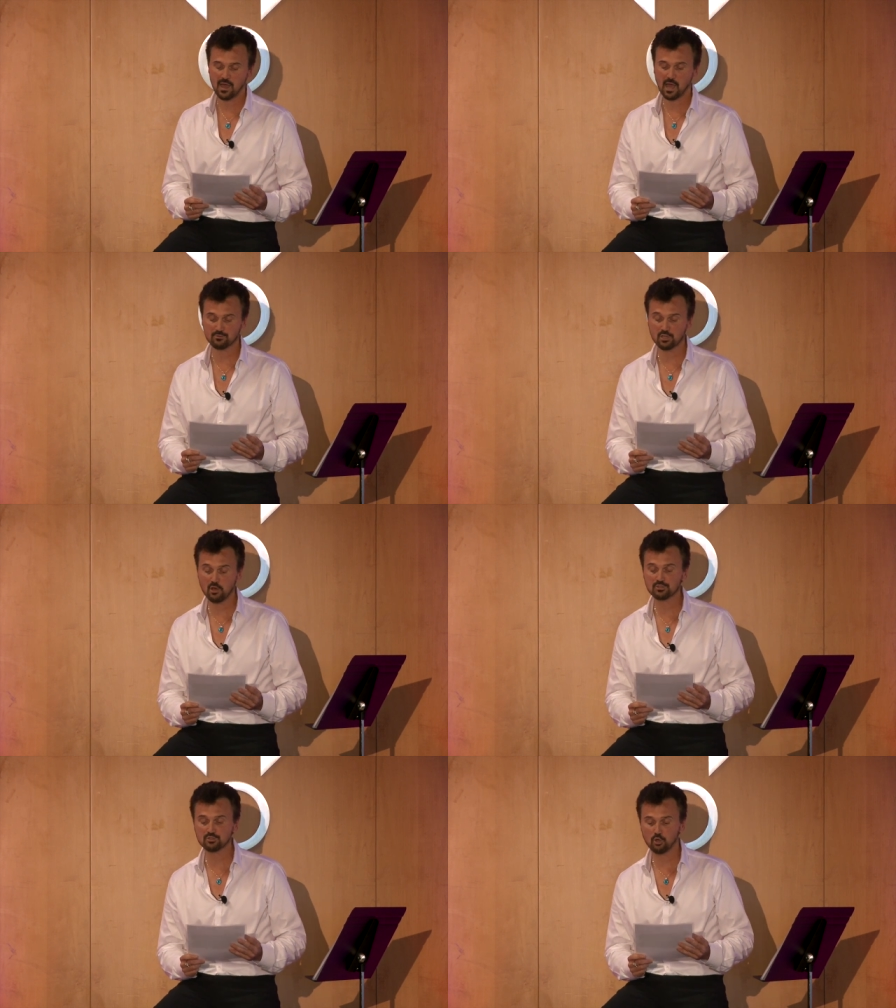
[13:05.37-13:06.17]
I was
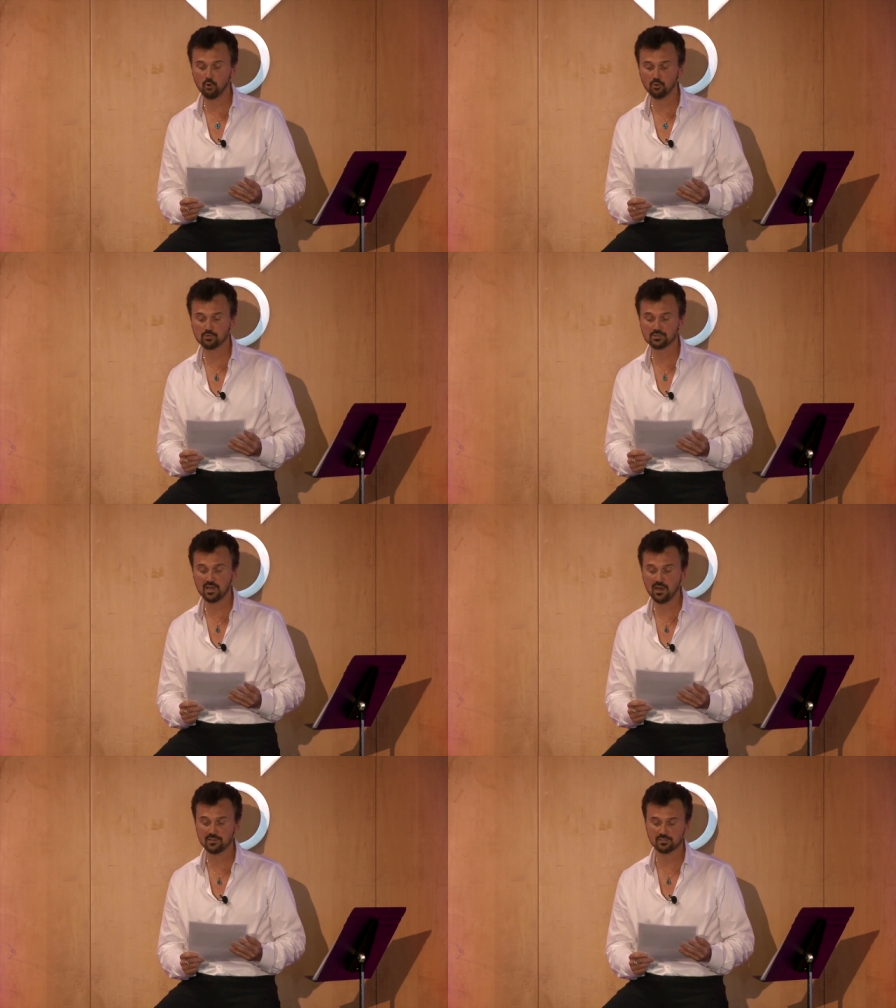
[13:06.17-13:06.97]
also told her
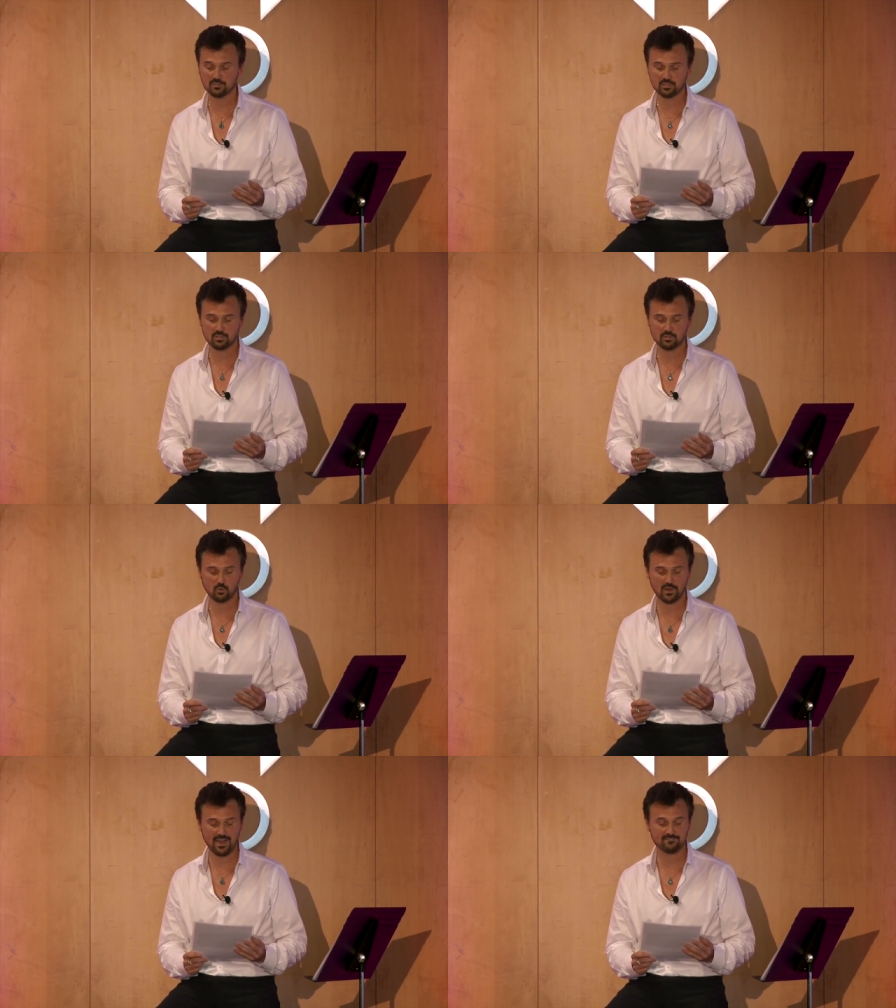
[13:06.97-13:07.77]
tonsils
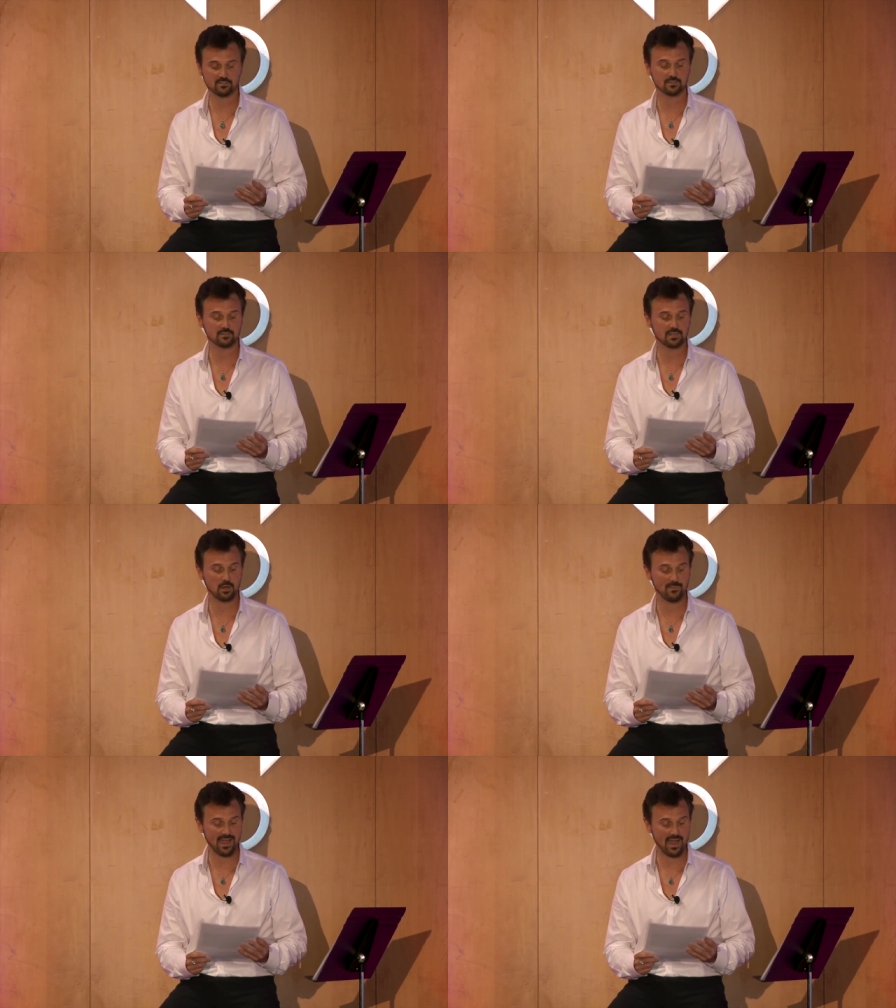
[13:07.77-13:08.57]
will have to
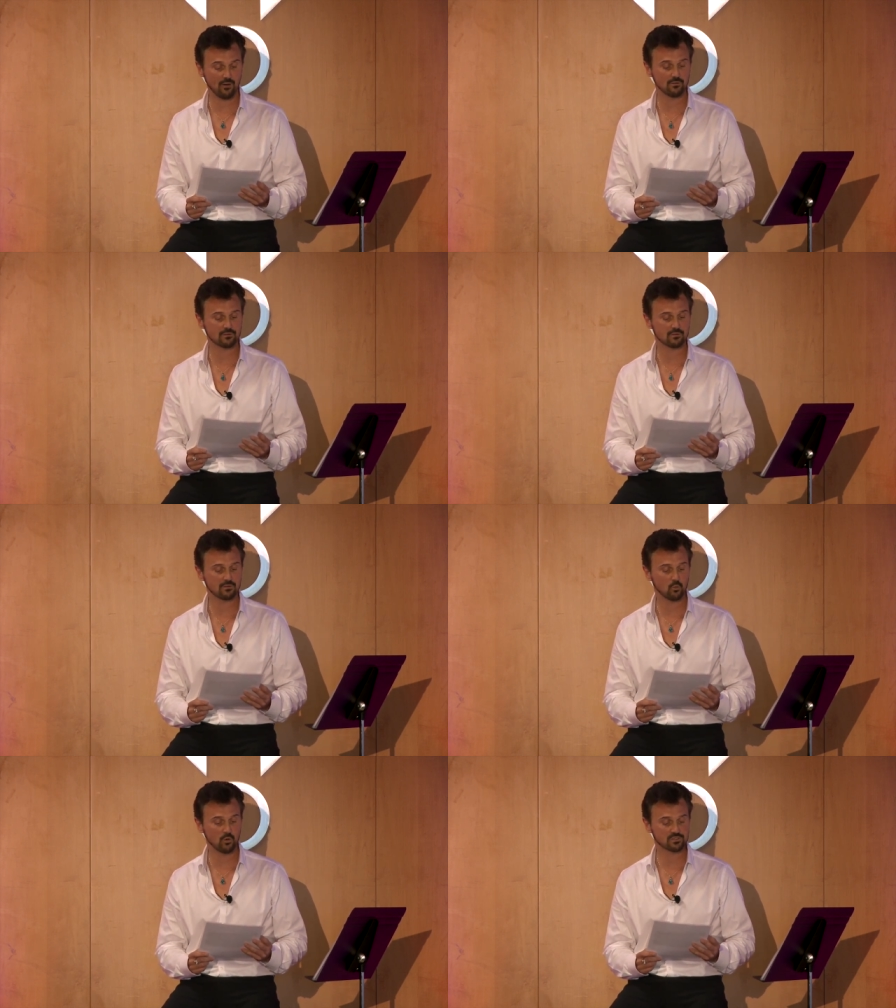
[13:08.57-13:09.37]
come out
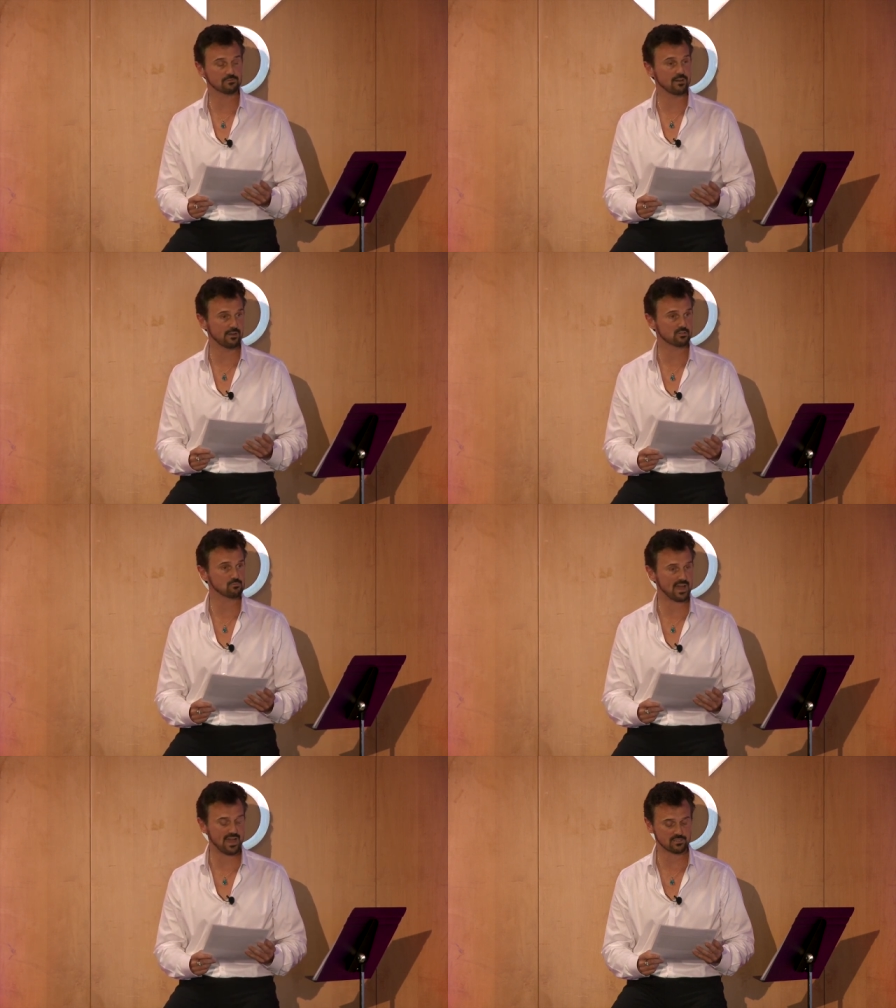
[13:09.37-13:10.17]
once the virus
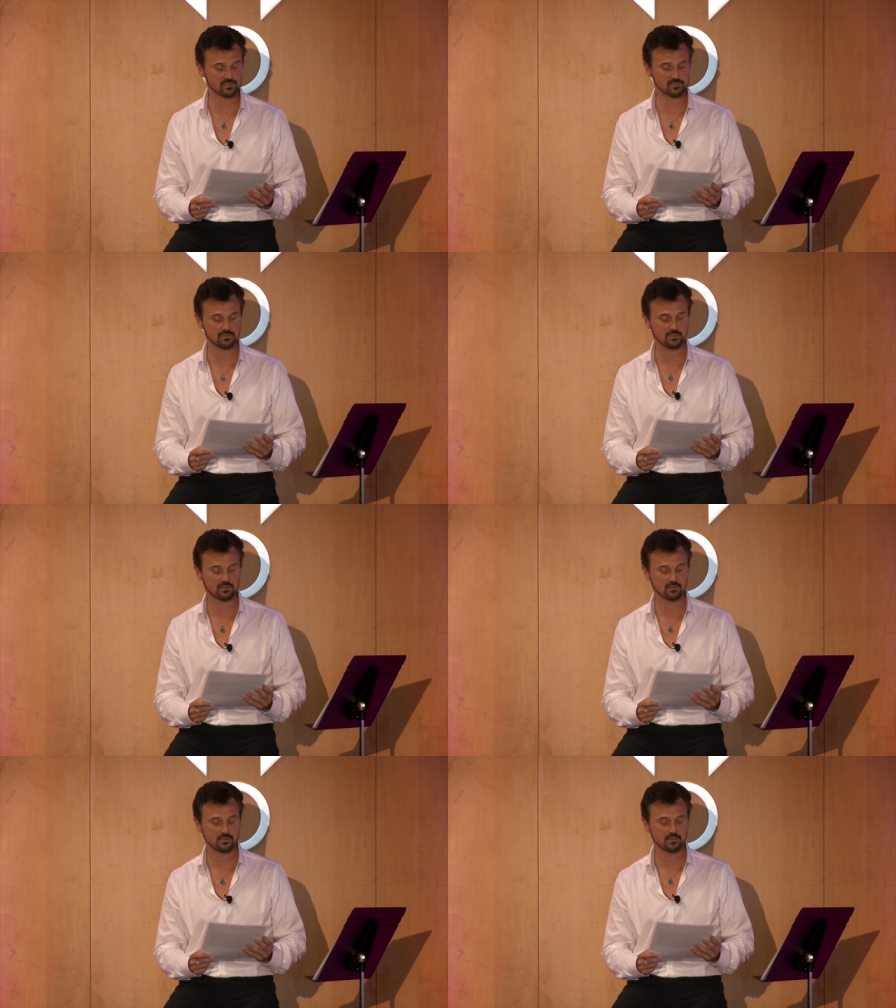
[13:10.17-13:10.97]
passes.
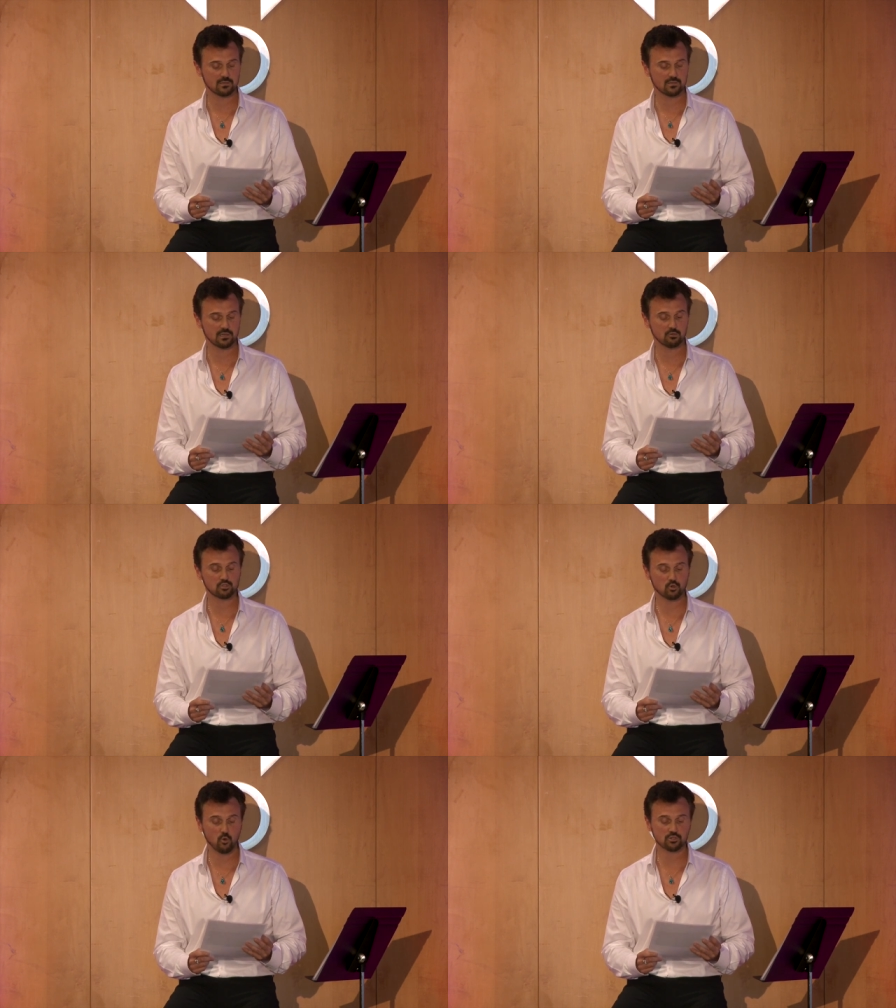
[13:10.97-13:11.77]
It
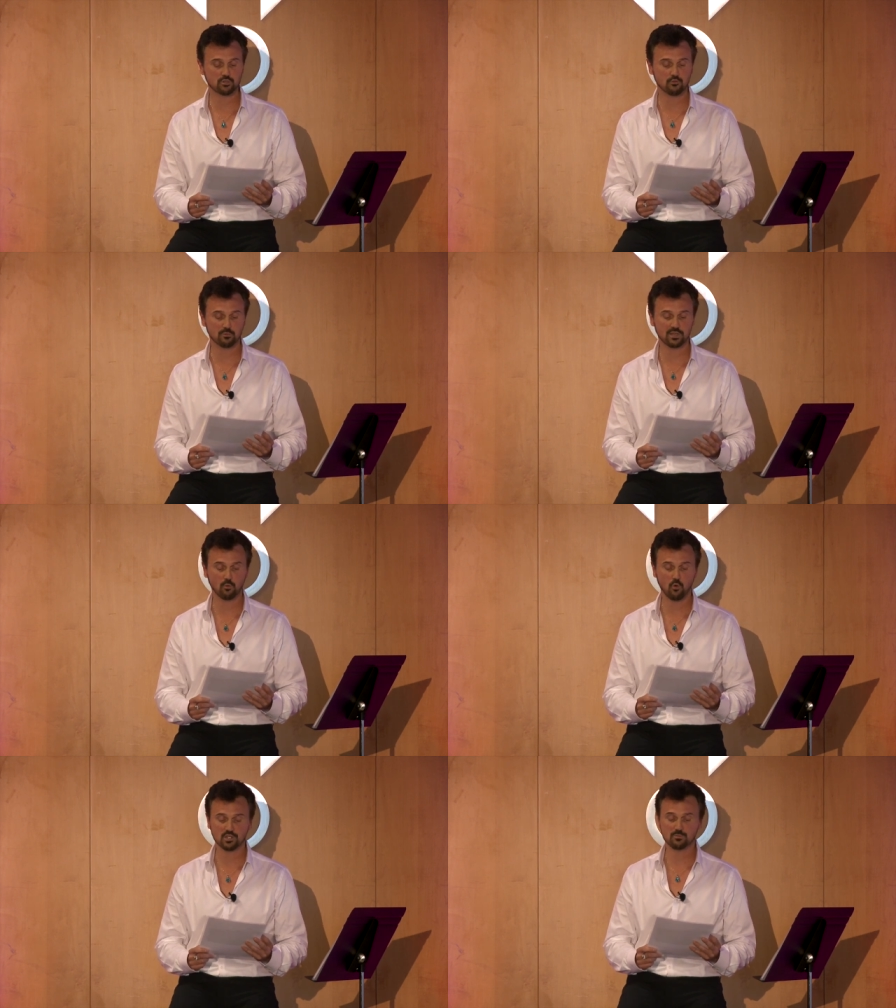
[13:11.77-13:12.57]
was torture for me
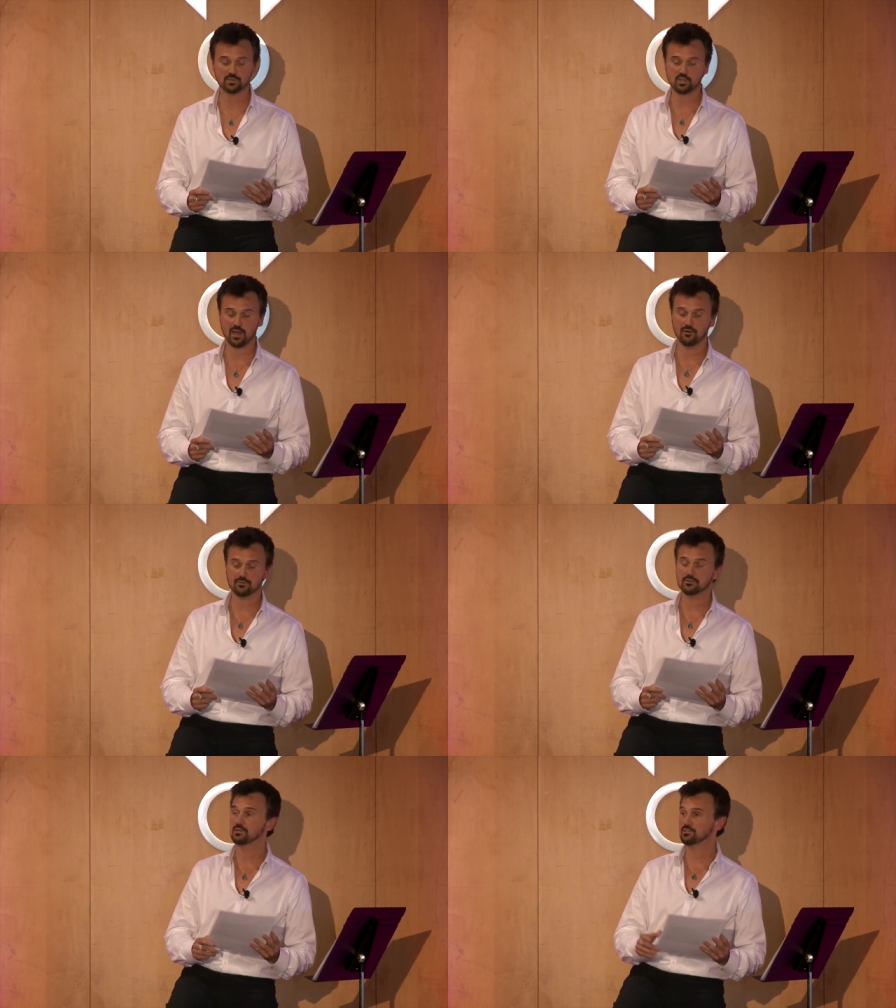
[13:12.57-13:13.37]
to watch my
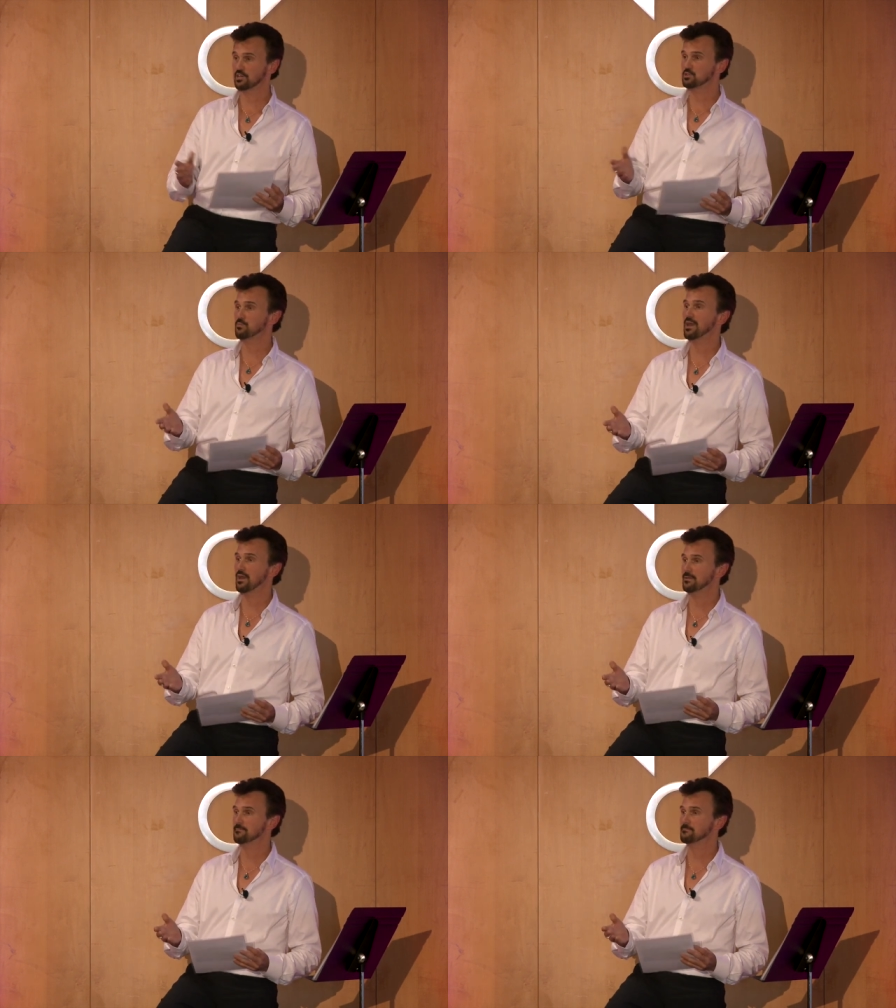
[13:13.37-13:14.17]
child in such
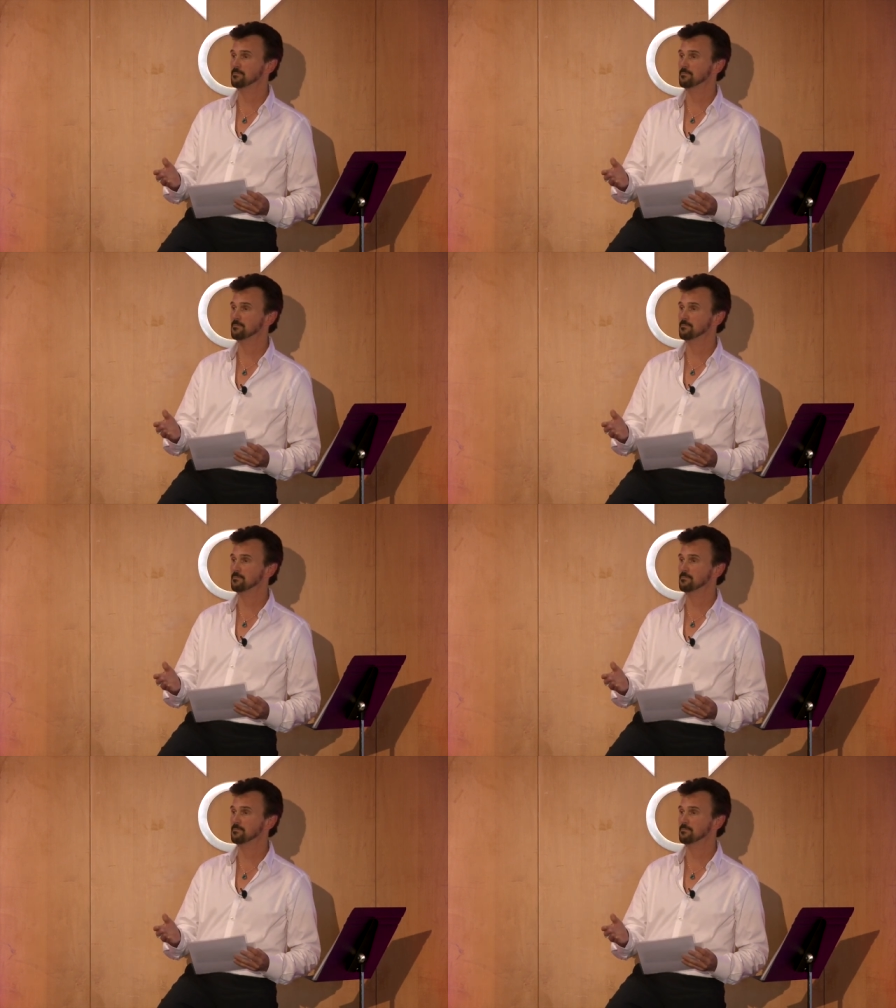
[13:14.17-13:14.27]
pain.